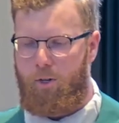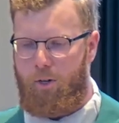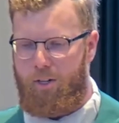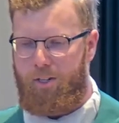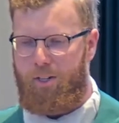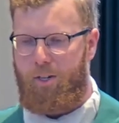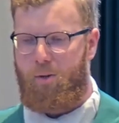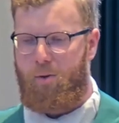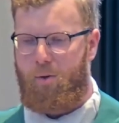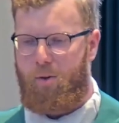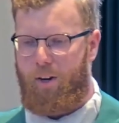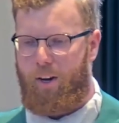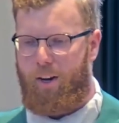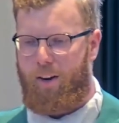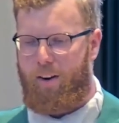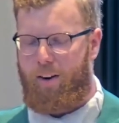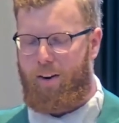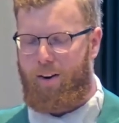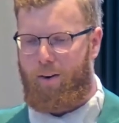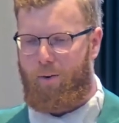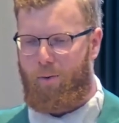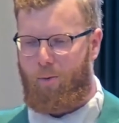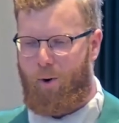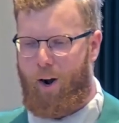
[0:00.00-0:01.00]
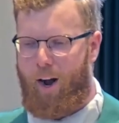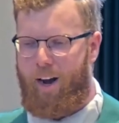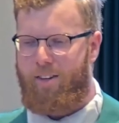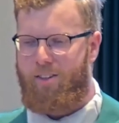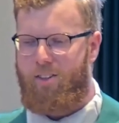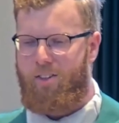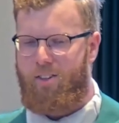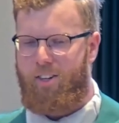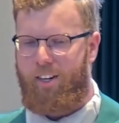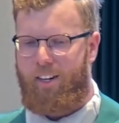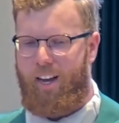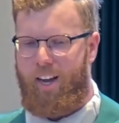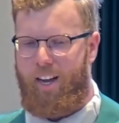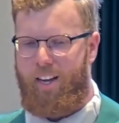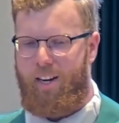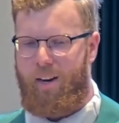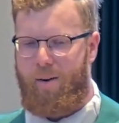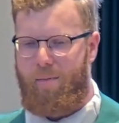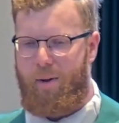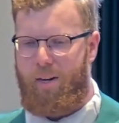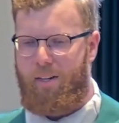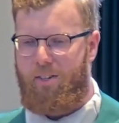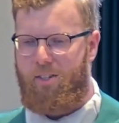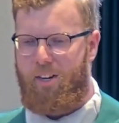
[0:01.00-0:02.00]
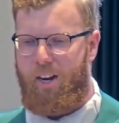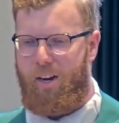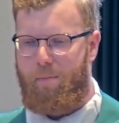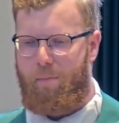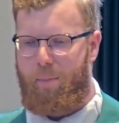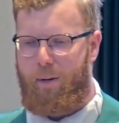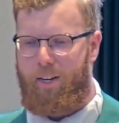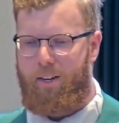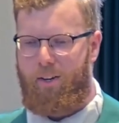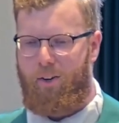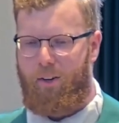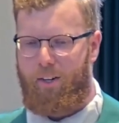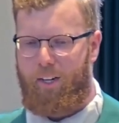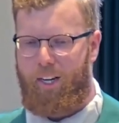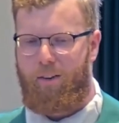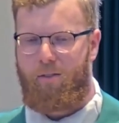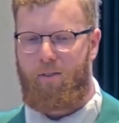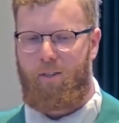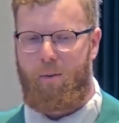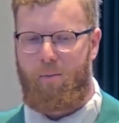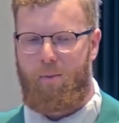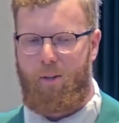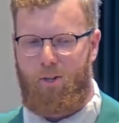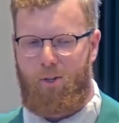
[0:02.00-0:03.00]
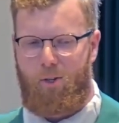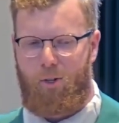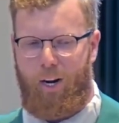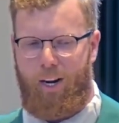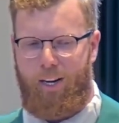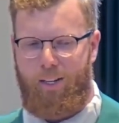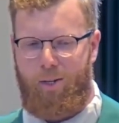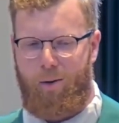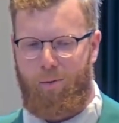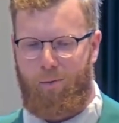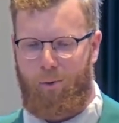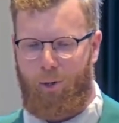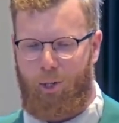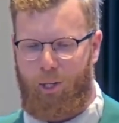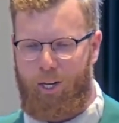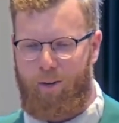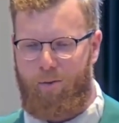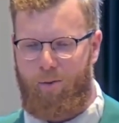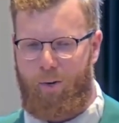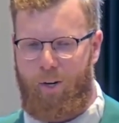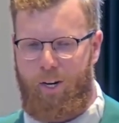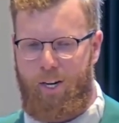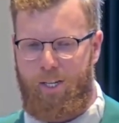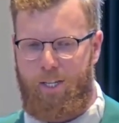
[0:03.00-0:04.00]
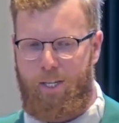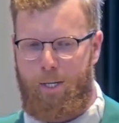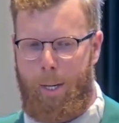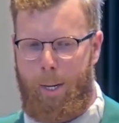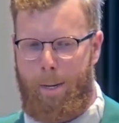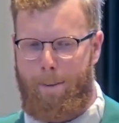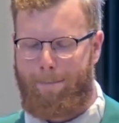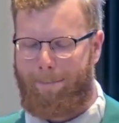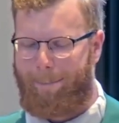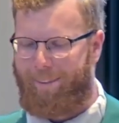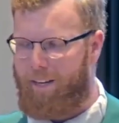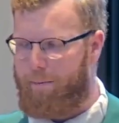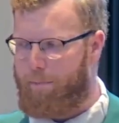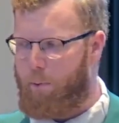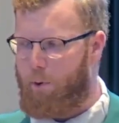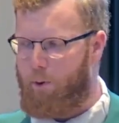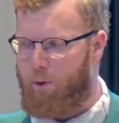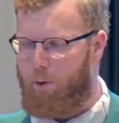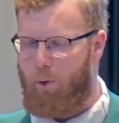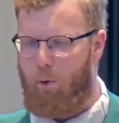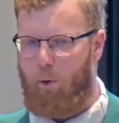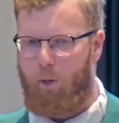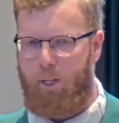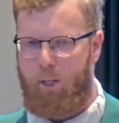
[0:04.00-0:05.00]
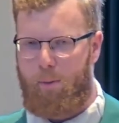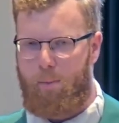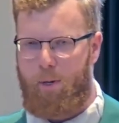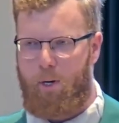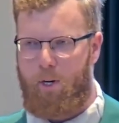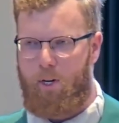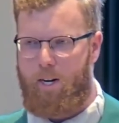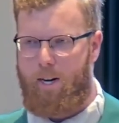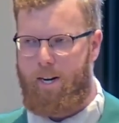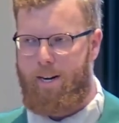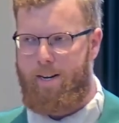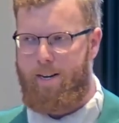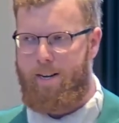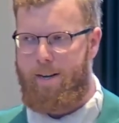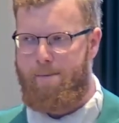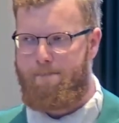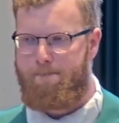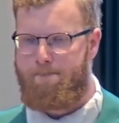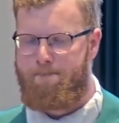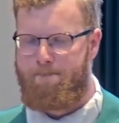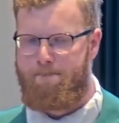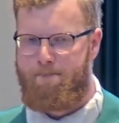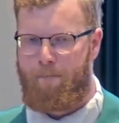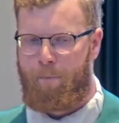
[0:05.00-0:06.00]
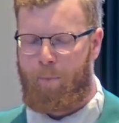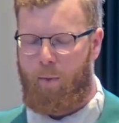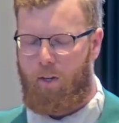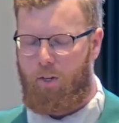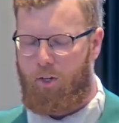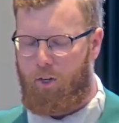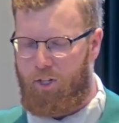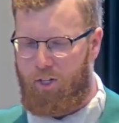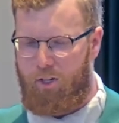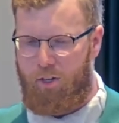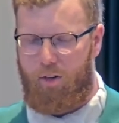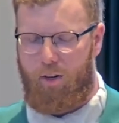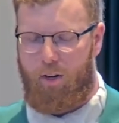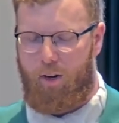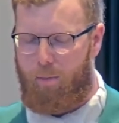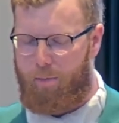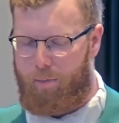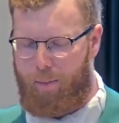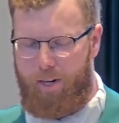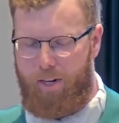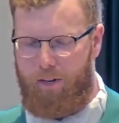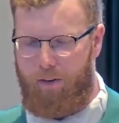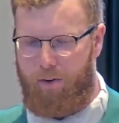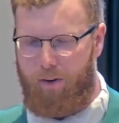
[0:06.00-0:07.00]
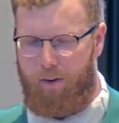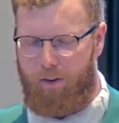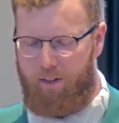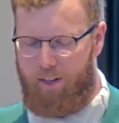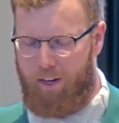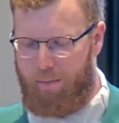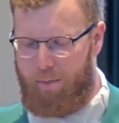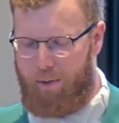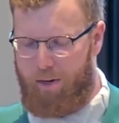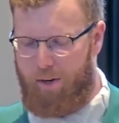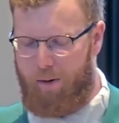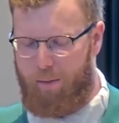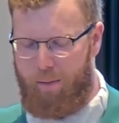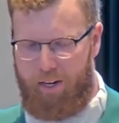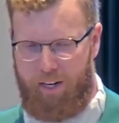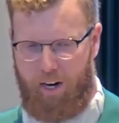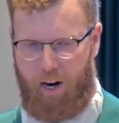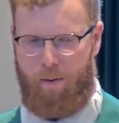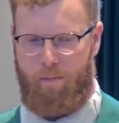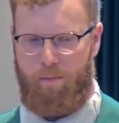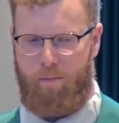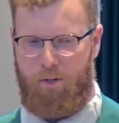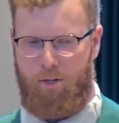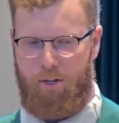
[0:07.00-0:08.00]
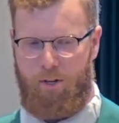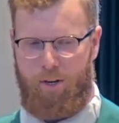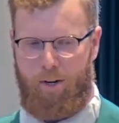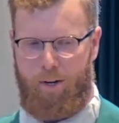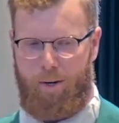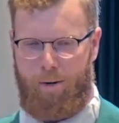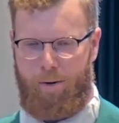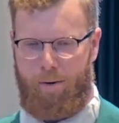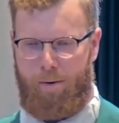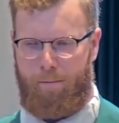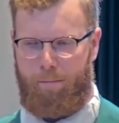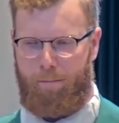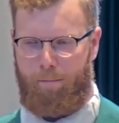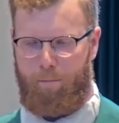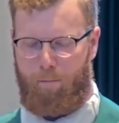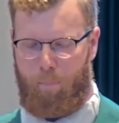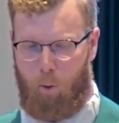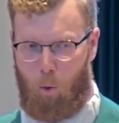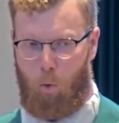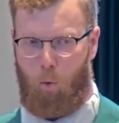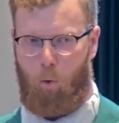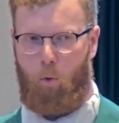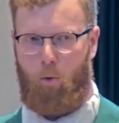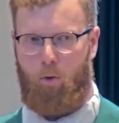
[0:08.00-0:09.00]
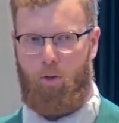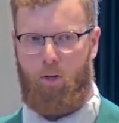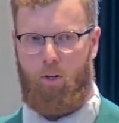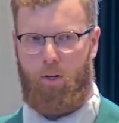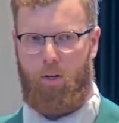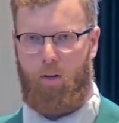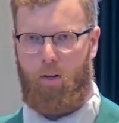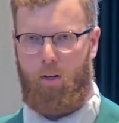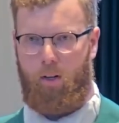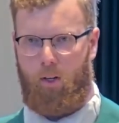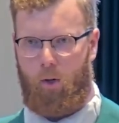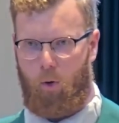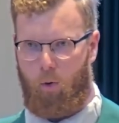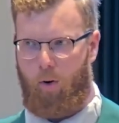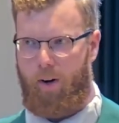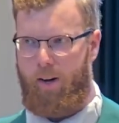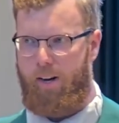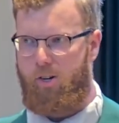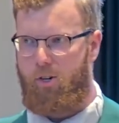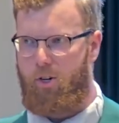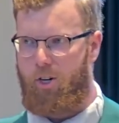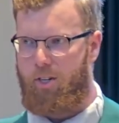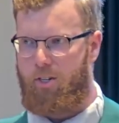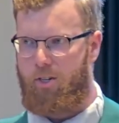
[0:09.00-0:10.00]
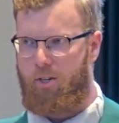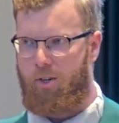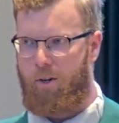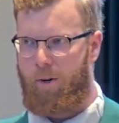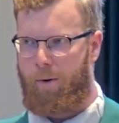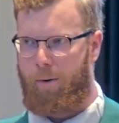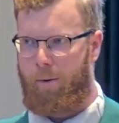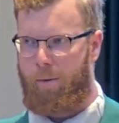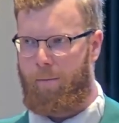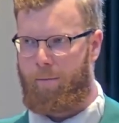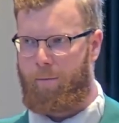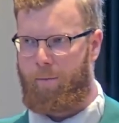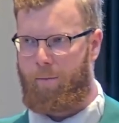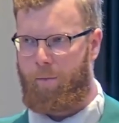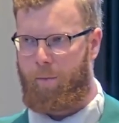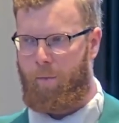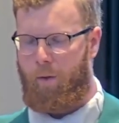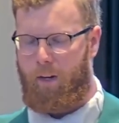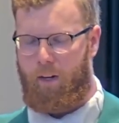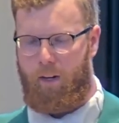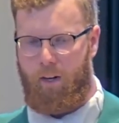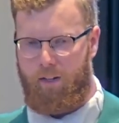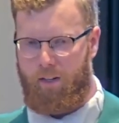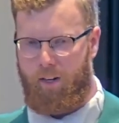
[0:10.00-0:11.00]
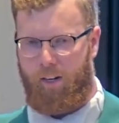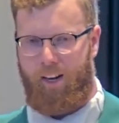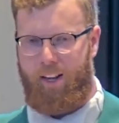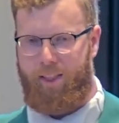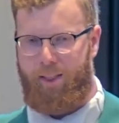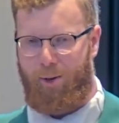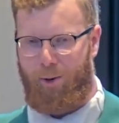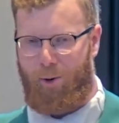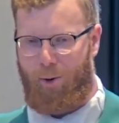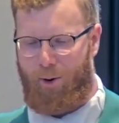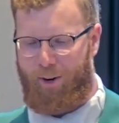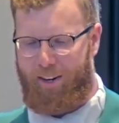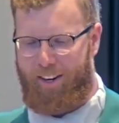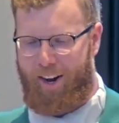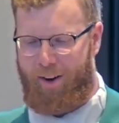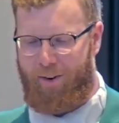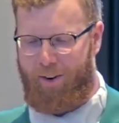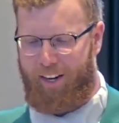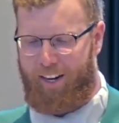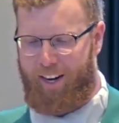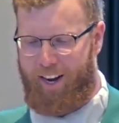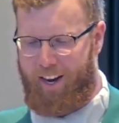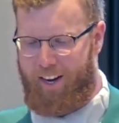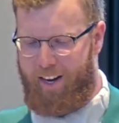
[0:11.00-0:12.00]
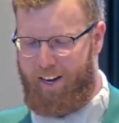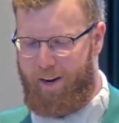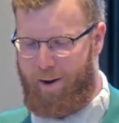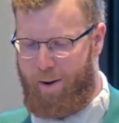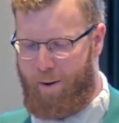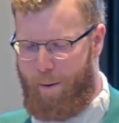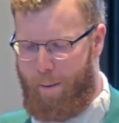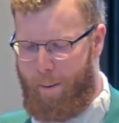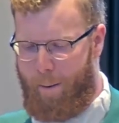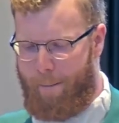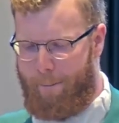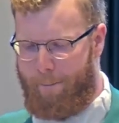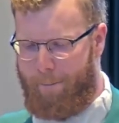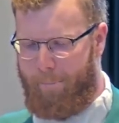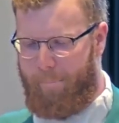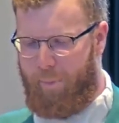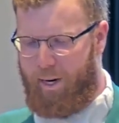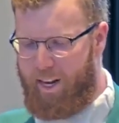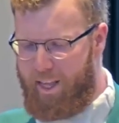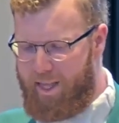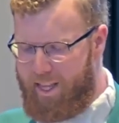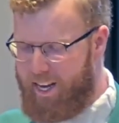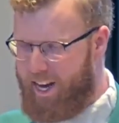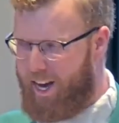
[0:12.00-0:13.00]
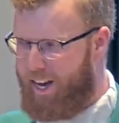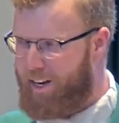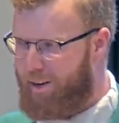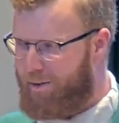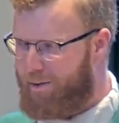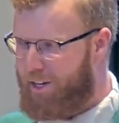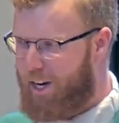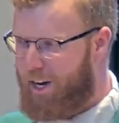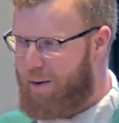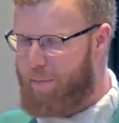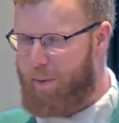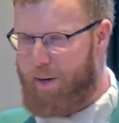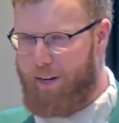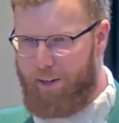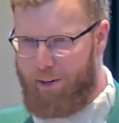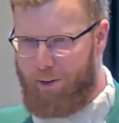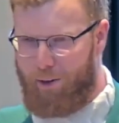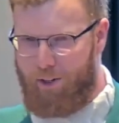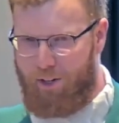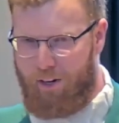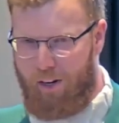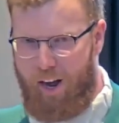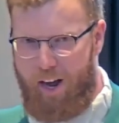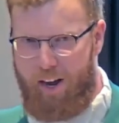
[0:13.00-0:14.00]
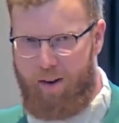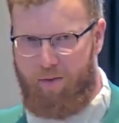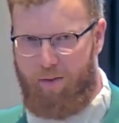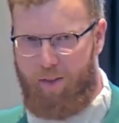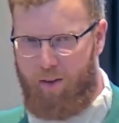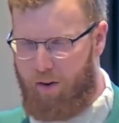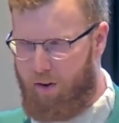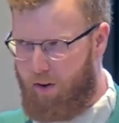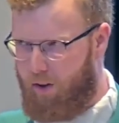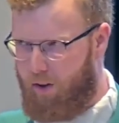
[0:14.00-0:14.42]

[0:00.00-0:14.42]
Jesus rises again and meets St. Peter, he gives him this chance of forgiveness, and he pours the Holy Spirit on him. St. Peter becomes bold and courageous. He doesn't let the Lord down again. But at the end of St. Peter's life,